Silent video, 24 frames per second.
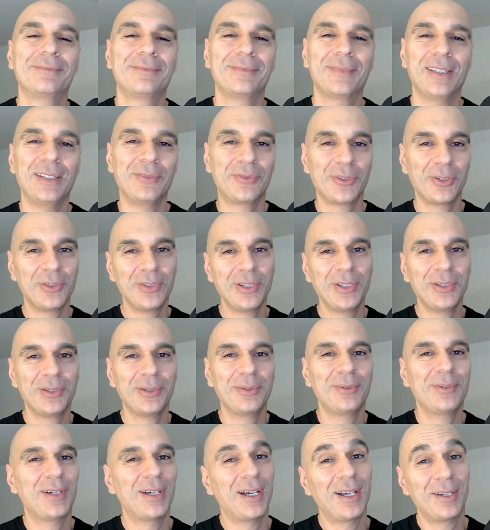If you're
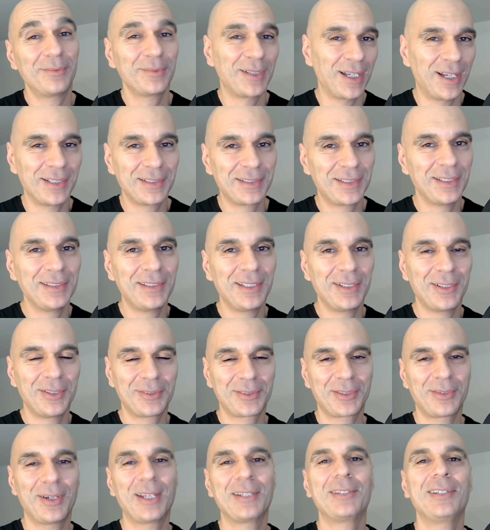new, I'm Konstantinos
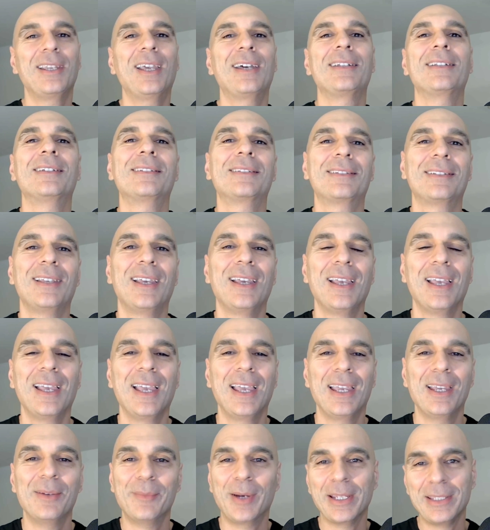Karagiannis.
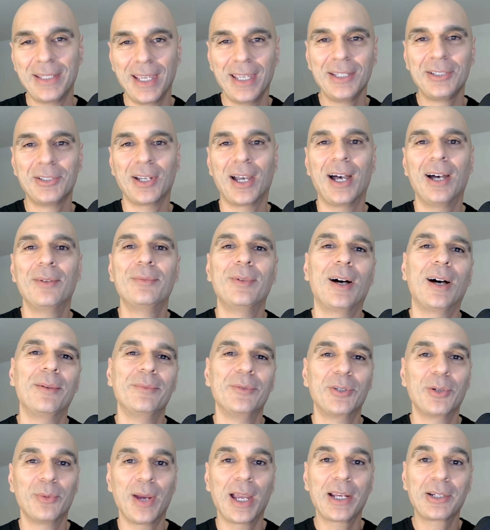In my day job, I'm
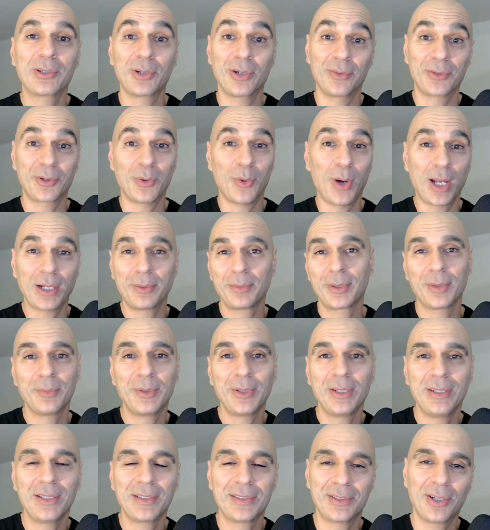Director of Quantum
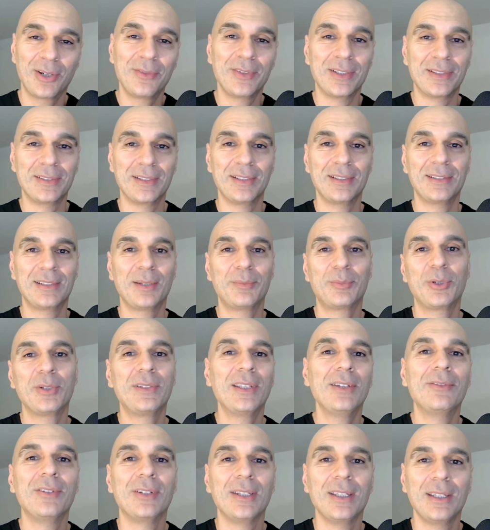Computing Services at
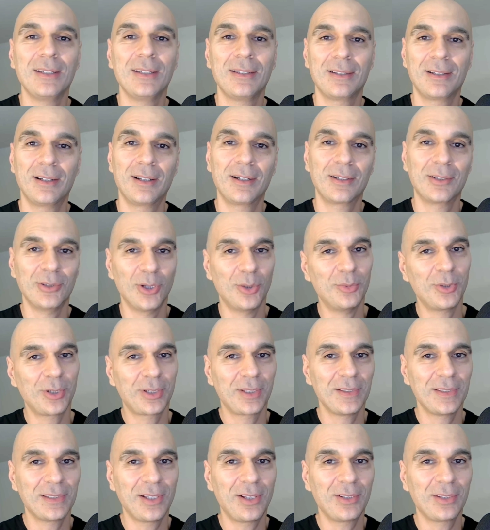Protiviti, a global
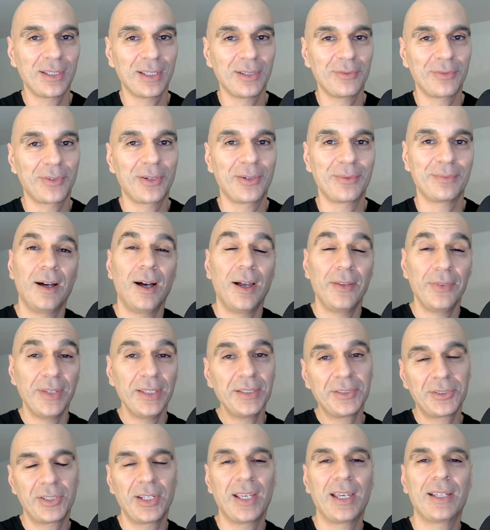consulting firm. On this
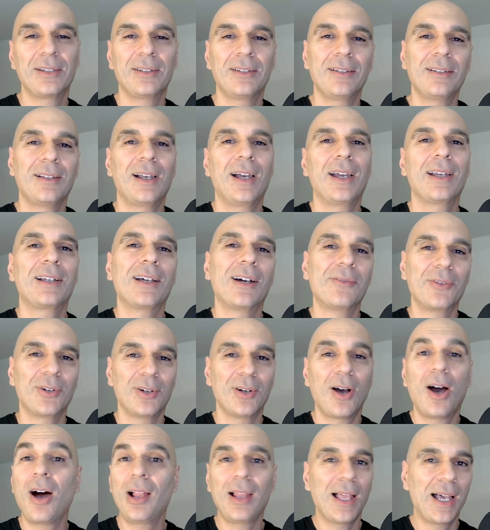channel, I cover
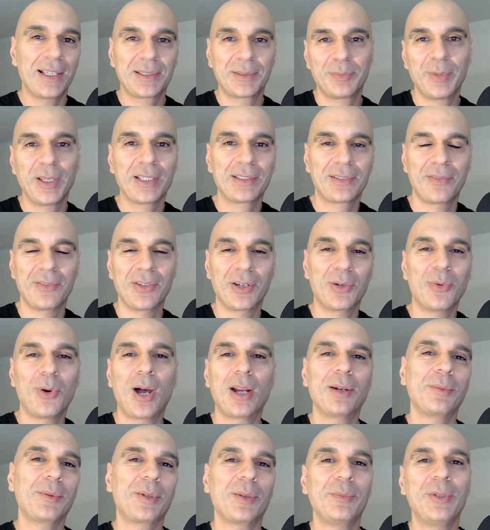all aspects of the
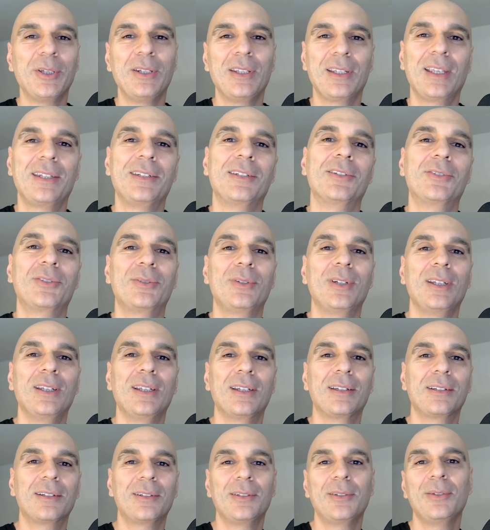quantum computing industry,
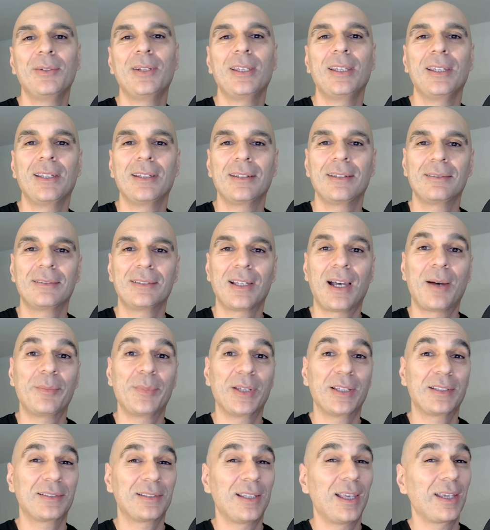including
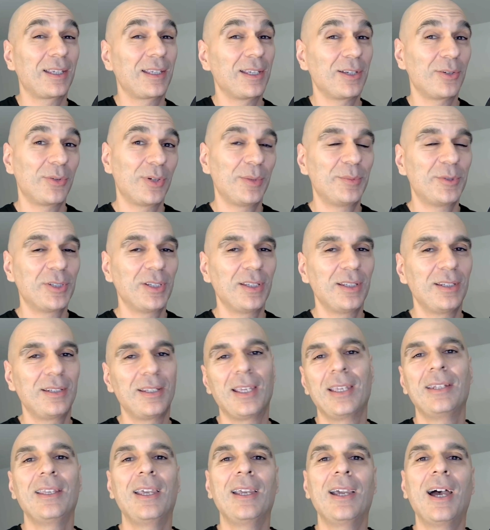topics like encryption
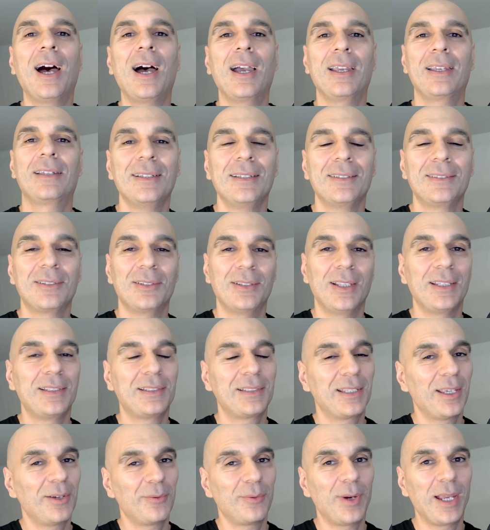and AI. So let's
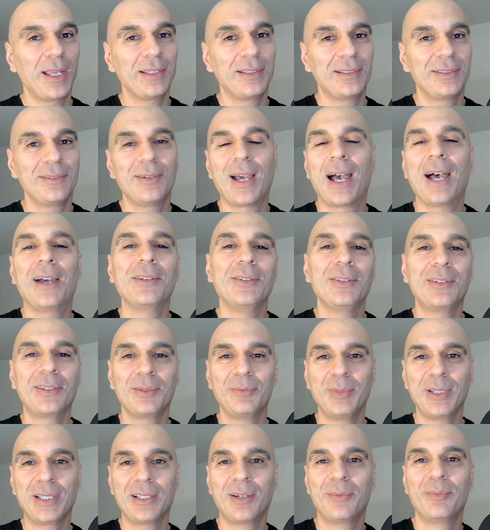get right to how you can
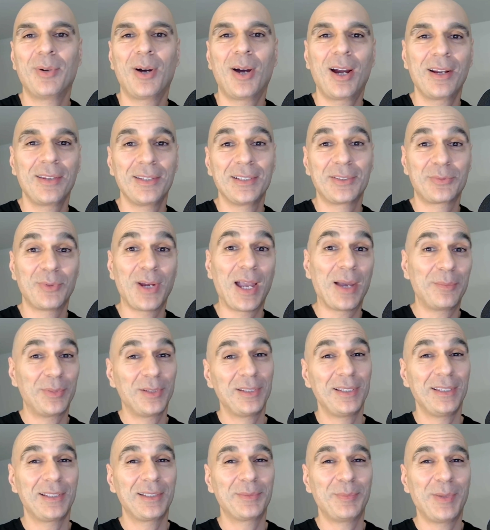become part of this
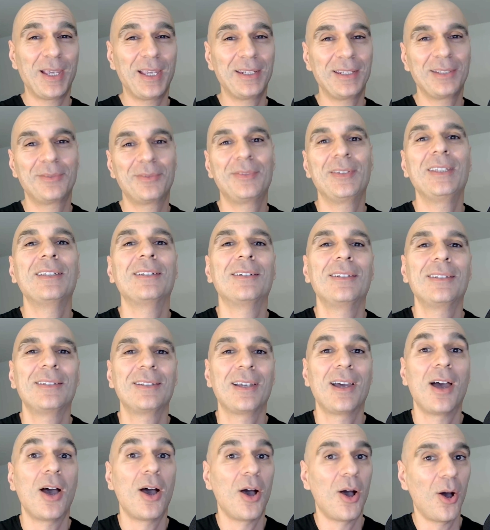rapidly expanding field,
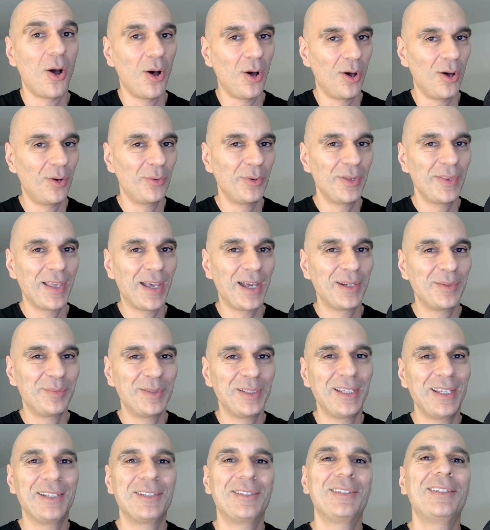all without a
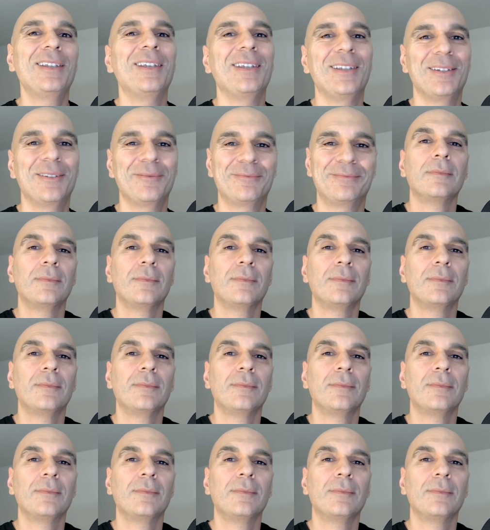PhD.